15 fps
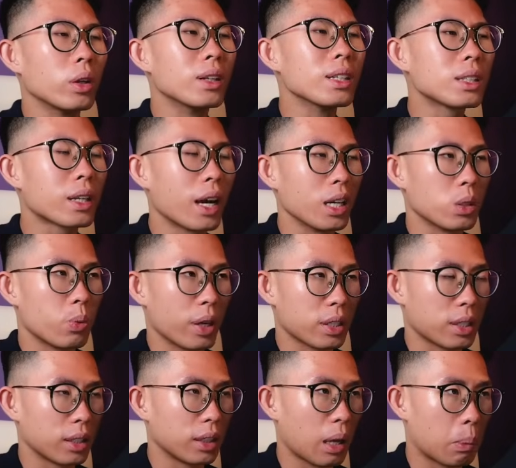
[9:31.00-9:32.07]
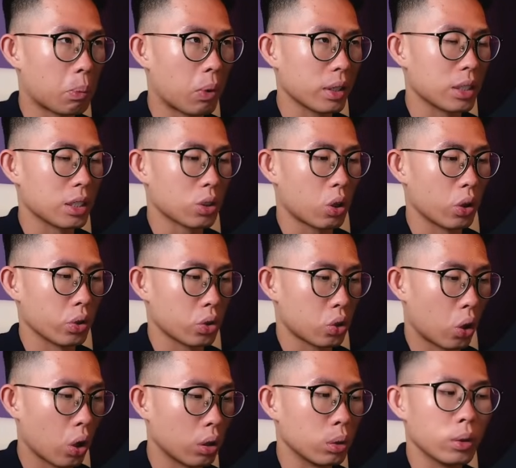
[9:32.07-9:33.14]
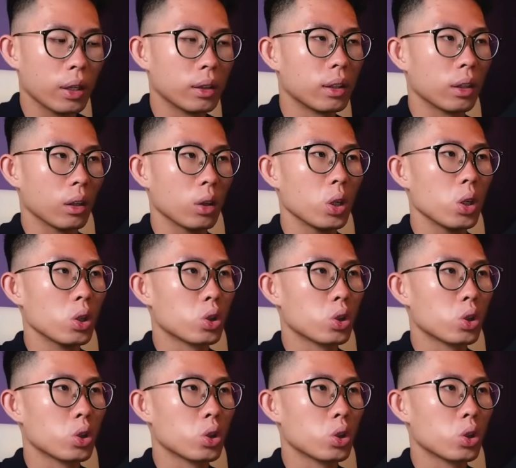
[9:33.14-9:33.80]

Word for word: in this case, we are seeing that price is consolidating.